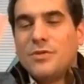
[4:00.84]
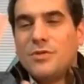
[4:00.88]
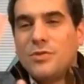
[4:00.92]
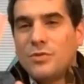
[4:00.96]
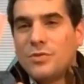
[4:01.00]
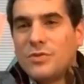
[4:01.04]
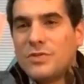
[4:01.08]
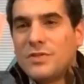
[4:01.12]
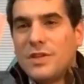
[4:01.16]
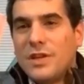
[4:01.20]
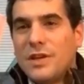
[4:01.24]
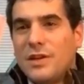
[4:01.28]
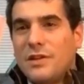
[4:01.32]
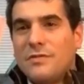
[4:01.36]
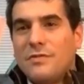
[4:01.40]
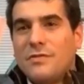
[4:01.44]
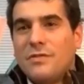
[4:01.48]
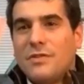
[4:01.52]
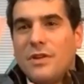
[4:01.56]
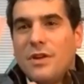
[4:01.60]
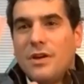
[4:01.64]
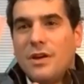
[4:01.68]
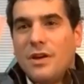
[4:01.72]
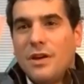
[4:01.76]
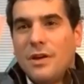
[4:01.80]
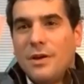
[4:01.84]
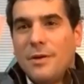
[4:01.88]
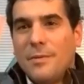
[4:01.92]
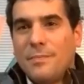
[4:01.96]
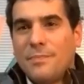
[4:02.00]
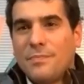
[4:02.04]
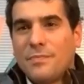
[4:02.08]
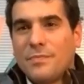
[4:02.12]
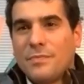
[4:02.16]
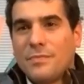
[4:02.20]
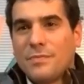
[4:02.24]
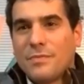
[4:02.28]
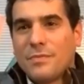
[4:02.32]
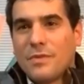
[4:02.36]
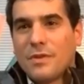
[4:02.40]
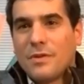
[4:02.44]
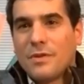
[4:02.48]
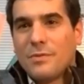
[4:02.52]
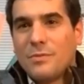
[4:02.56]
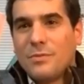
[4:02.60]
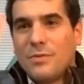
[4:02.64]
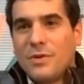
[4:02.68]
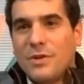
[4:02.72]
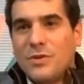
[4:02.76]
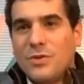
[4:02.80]
yourself
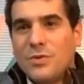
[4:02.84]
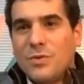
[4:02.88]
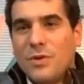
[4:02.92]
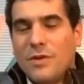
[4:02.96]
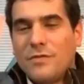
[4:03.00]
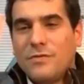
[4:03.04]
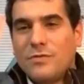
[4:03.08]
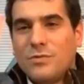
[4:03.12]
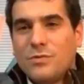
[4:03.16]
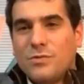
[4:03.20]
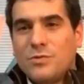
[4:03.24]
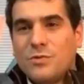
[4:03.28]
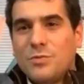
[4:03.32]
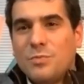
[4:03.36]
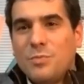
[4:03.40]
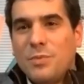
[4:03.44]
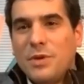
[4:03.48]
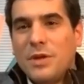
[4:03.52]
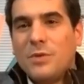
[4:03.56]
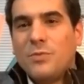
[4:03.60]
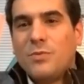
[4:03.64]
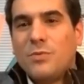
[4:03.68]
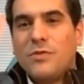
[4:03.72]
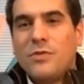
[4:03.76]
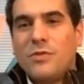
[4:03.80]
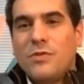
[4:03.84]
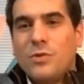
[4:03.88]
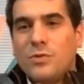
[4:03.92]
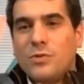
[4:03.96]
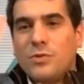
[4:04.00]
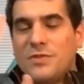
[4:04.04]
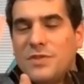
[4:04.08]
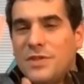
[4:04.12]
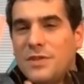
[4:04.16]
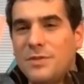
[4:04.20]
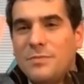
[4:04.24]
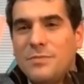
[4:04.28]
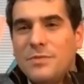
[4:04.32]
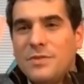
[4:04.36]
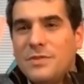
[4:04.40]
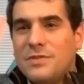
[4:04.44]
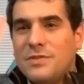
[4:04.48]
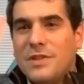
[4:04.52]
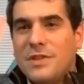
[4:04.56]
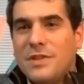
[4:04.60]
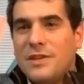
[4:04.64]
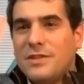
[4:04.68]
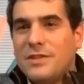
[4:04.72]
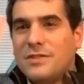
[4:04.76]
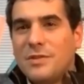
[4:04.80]
when you have to speak with your team? Is
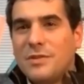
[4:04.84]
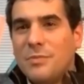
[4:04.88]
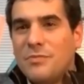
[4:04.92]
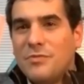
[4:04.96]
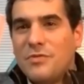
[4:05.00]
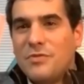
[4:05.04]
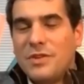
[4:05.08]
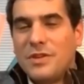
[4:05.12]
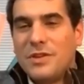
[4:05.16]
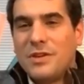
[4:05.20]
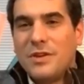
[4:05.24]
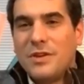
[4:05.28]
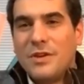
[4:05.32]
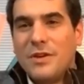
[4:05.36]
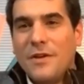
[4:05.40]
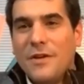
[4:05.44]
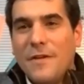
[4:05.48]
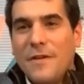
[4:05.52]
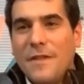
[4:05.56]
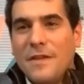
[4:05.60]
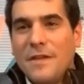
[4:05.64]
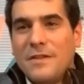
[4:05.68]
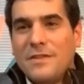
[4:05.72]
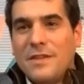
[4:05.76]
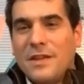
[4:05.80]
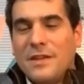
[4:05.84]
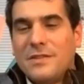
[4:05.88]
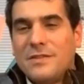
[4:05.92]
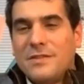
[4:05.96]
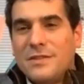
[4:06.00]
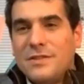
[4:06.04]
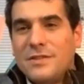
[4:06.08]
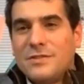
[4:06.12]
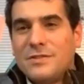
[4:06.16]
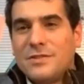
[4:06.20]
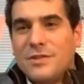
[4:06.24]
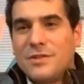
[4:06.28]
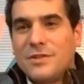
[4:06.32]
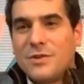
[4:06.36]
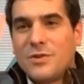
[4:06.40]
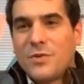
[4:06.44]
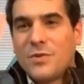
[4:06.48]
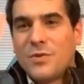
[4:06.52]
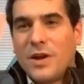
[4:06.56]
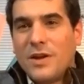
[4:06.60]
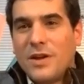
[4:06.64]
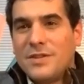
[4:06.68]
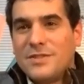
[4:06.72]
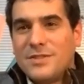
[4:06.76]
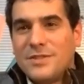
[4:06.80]
there something that this
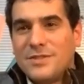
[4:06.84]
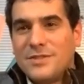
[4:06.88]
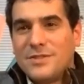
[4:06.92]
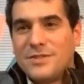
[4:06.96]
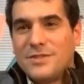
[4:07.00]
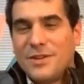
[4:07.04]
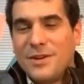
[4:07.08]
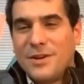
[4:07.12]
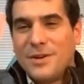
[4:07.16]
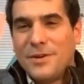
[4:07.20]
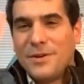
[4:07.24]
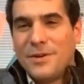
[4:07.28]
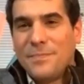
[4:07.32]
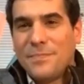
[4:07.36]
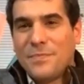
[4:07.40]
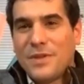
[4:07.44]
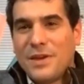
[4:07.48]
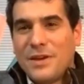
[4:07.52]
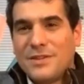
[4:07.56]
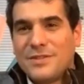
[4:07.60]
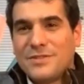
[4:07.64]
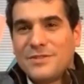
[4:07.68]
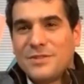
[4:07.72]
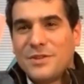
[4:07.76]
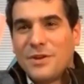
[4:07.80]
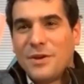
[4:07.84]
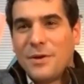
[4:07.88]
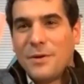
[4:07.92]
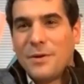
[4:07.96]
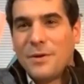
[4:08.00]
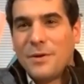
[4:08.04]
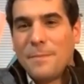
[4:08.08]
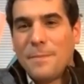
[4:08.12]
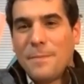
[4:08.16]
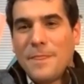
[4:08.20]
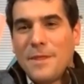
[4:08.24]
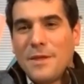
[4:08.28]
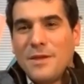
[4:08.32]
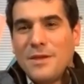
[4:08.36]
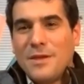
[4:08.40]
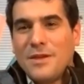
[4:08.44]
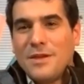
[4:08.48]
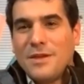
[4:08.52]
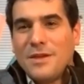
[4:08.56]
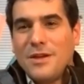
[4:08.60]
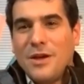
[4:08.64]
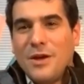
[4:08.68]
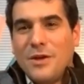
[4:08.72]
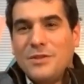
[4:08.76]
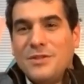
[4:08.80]
crisis has
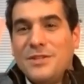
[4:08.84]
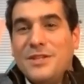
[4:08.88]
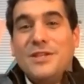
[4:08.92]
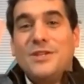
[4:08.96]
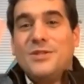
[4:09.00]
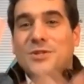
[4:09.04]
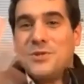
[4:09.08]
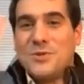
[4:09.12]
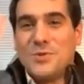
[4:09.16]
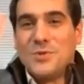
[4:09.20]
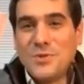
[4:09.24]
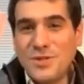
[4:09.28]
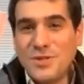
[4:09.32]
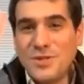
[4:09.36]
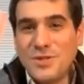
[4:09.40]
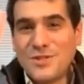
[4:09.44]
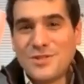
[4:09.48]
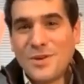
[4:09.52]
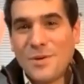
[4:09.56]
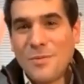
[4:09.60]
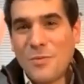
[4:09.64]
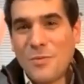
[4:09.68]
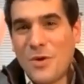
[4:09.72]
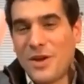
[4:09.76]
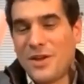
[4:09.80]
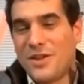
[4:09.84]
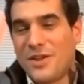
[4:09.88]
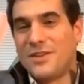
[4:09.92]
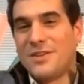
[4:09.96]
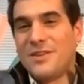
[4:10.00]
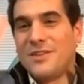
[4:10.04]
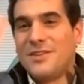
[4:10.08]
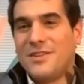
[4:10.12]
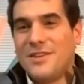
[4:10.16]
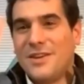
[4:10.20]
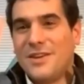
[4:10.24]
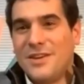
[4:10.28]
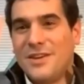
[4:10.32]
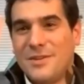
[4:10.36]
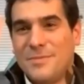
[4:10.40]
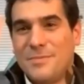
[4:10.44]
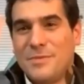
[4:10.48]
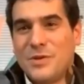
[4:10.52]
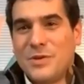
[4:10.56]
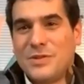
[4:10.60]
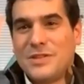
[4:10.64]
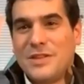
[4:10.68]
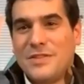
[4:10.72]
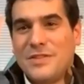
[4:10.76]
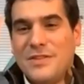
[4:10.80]
teach you in some way?
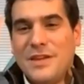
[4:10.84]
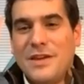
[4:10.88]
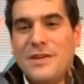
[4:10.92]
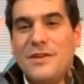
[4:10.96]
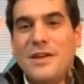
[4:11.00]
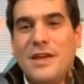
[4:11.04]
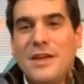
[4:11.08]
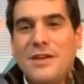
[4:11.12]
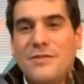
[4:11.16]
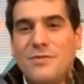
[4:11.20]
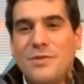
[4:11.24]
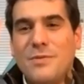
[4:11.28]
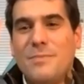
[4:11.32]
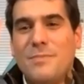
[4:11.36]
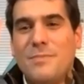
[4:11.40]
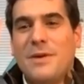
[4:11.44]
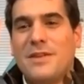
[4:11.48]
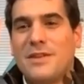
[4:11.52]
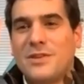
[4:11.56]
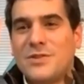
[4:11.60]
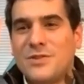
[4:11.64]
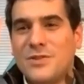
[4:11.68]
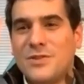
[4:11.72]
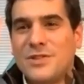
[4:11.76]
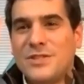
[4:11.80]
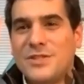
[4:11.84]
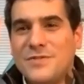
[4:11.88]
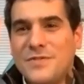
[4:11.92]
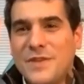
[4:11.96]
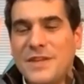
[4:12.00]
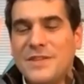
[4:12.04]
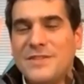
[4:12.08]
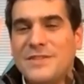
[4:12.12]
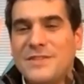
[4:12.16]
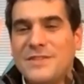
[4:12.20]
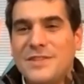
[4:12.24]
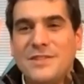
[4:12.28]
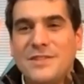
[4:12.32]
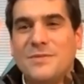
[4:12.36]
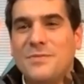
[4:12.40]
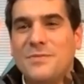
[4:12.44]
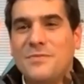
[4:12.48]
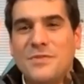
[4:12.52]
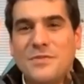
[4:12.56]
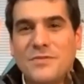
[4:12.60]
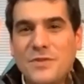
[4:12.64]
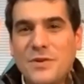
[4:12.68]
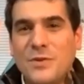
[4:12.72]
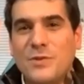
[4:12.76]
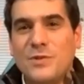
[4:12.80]
Because I think every manager is facing
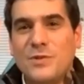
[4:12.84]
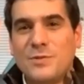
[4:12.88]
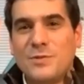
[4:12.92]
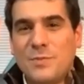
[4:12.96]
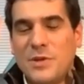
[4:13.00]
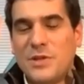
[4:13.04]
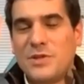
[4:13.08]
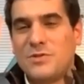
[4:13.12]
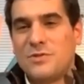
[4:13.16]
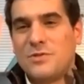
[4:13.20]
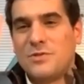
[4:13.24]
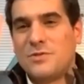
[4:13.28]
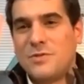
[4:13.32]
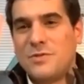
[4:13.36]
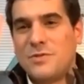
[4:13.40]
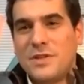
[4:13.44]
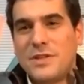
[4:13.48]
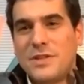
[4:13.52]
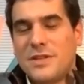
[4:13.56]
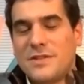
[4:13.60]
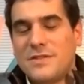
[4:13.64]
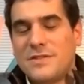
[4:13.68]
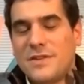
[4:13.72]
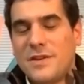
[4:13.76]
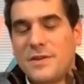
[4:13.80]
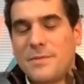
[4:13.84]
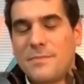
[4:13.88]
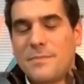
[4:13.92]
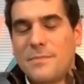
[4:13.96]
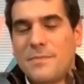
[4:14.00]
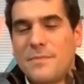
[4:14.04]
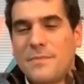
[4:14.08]
something very special during that time.